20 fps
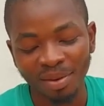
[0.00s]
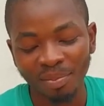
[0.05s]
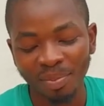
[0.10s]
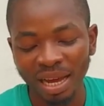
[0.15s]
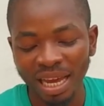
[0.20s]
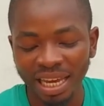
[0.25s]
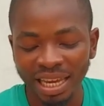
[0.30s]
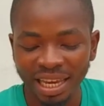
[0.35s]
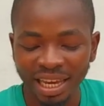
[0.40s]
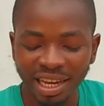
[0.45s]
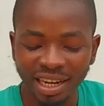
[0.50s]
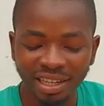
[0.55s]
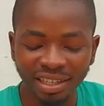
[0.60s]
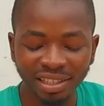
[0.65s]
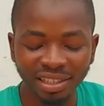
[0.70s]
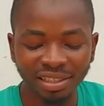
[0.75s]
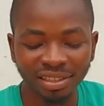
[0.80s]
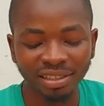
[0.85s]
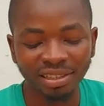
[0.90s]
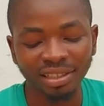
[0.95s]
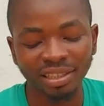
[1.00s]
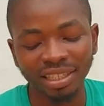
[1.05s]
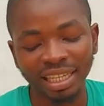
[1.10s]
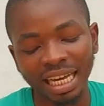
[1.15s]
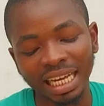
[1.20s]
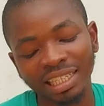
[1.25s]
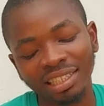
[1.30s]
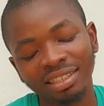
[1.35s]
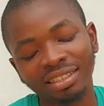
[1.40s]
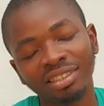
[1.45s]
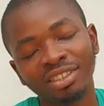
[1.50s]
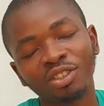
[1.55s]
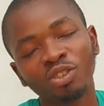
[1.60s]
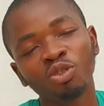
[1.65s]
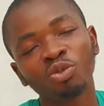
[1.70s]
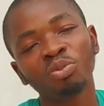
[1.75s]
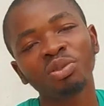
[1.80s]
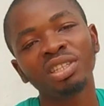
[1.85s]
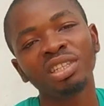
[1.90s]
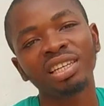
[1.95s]
By hairy, there are degrees
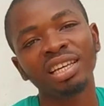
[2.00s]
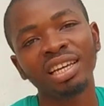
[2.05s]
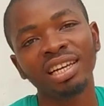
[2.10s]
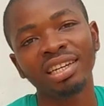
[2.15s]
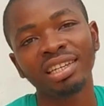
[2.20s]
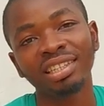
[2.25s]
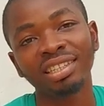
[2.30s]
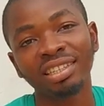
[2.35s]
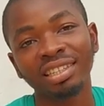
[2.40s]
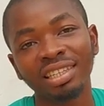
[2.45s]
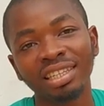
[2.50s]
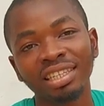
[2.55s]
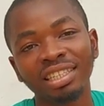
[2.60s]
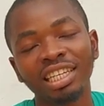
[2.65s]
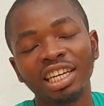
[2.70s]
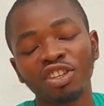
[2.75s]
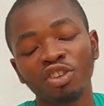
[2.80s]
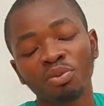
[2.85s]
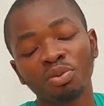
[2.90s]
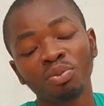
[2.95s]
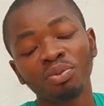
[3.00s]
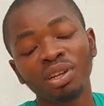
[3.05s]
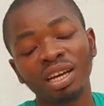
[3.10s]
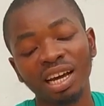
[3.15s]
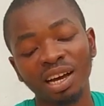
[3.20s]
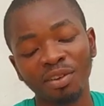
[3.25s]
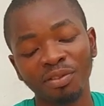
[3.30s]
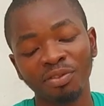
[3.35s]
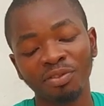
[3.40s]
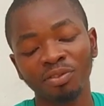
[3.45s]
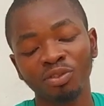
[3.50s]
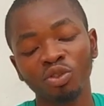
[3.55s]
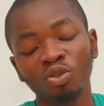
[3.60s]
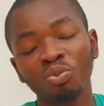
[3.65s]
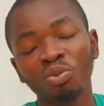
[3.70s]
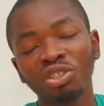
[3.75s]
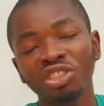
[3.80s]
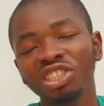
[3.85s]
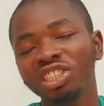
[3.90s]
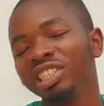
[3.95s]
to being hairy. There are some people that have so
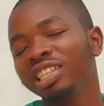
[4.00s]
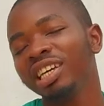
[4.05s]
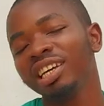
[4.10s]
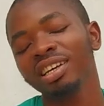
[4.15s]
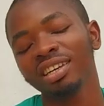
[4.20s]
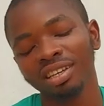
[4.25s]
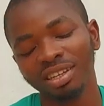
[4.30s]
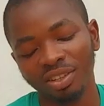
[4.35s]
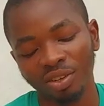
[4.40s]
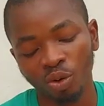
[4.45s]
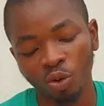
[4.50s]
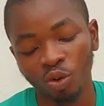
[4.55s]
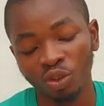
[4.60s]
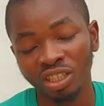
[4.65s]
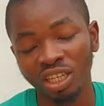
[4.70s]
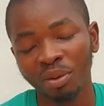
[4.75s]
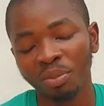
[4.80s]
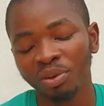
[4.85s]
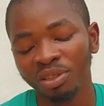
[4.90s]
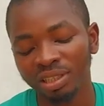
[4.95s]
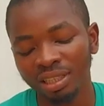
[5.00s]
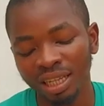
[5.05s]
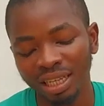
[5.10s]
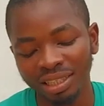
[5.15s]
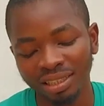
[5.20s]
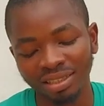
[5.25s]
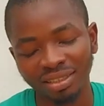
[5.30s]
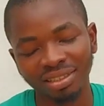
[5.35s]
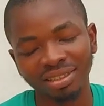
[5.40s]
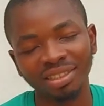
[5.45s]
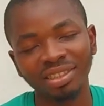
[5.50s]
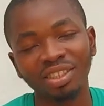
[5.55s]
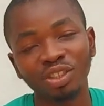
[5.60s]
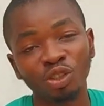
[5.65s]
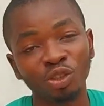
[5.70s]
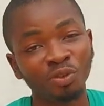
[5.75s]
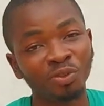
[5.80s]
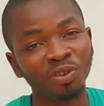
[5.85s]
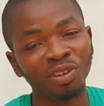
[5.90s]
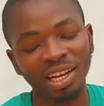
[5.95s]
much hair on their body that
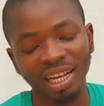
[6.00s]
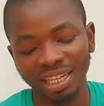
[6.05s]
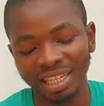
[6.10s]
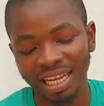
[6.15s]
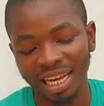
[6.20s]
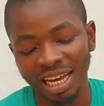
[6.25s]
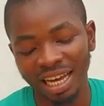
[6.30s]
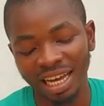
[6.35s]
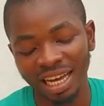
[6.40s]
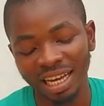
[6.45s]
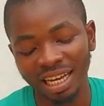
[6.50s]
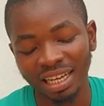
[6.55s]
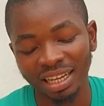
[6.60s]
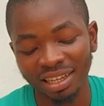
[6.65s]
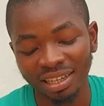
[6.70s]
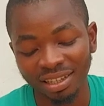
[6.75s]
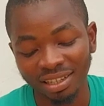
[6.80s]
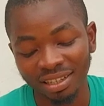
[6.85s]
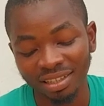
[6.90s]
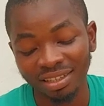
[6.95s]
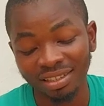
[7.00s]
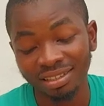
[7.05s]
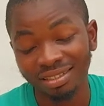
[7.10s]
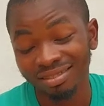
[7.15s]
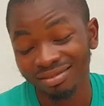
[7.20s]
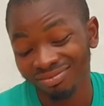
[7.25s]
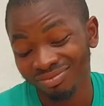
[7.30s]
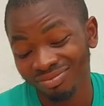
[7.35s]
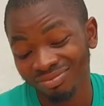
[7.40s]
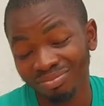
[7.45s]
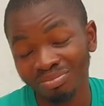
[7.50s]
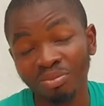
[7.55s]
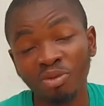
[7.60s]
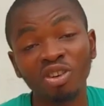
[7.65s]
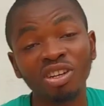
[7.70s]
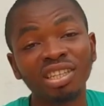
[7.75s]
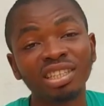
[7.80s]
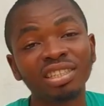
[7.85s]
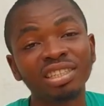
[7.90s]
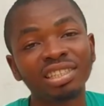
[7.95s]
you feel like they are
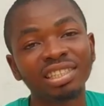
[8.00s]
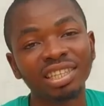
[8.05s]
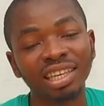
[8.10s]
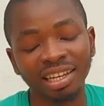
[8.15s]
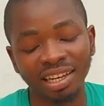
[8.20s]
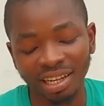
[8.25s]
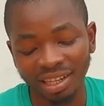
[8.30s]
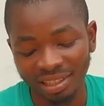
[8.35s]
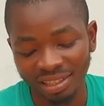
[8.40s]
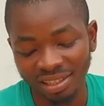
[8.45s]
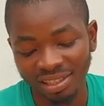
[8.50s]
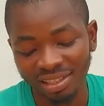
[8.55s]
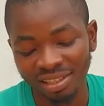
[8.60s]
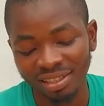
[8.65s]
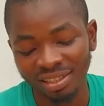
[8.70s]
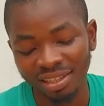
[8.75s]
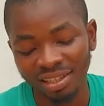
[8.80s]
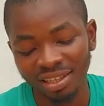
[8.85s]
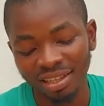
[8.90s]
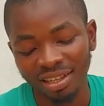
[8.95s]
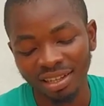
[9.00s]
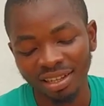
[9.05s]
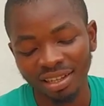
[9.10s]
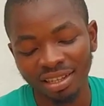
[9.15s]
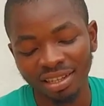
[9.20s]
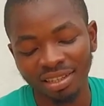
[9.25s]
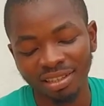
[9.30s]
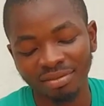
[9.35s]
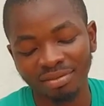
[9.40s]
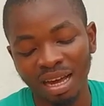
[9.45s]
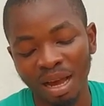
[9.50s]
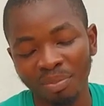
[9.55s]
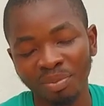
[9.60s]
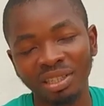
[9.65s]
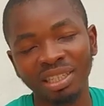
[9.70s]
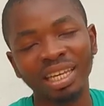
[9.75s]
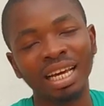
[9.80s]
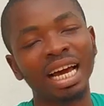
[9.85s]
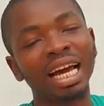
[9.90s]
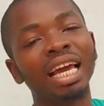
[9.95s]
monkey descendants. I
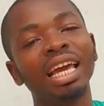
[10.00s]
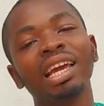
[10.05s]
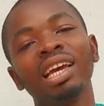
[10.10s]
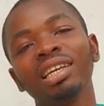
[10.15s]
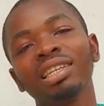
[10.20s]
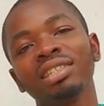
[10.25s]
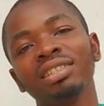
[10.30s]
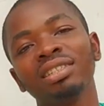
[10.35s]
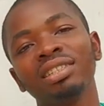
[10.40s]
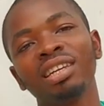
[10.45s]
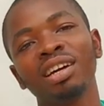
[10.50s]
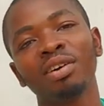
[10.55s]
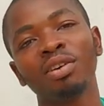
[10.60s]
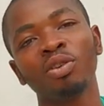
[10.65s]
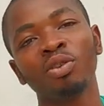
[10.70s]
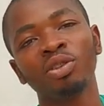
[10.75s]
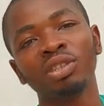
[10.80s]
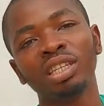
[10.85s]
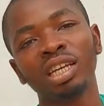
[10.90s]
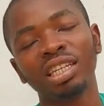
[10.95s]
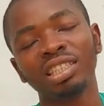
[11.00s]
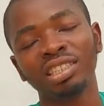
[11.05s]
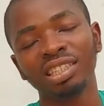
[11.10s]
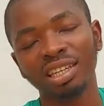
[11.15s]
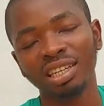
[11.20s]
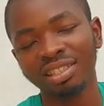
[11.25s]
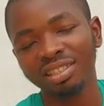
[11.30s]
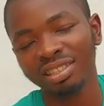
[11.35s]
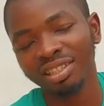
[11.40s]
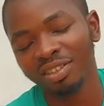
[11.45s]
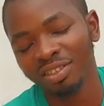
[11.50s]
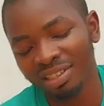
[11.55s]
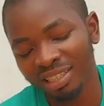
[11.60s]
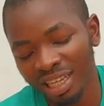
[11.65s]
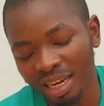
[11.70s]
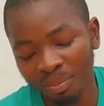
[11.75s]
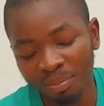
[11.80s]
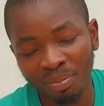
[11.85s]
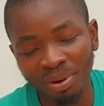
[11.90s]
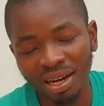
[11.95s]
mean, their hairs on their chest,
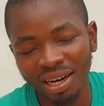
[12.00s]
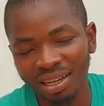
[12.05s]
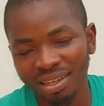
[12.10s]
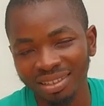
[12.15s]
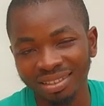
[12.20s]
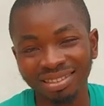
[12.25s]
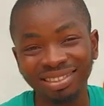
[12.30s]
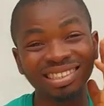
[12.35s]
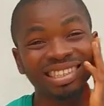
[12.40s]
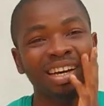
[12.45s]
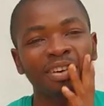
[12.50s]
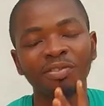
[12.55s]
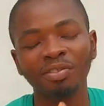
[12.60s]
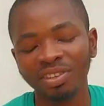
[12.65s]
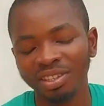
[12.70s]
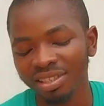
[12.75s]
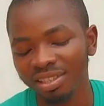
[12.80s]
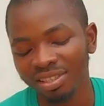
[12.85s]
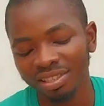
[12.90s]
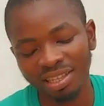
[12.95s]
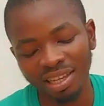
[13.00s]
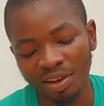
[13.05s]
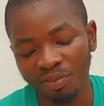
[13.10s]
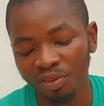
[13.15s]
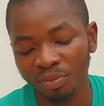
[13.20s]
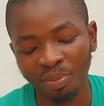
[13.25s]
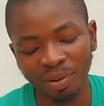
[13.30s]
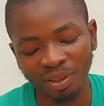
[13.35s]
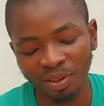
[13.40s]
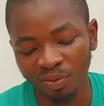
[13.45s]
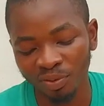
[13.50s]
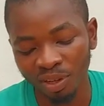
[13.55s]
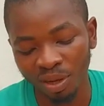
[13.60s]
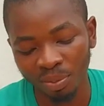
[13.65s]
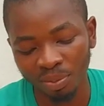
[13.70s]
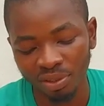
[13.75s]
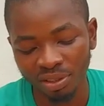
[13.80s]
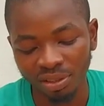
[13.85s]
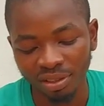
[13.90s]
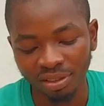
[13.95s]
their back, their faces, every part of their
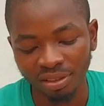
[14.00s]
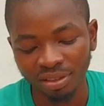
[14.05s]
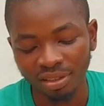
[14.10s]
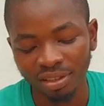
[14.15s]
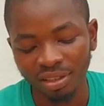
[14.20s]
body.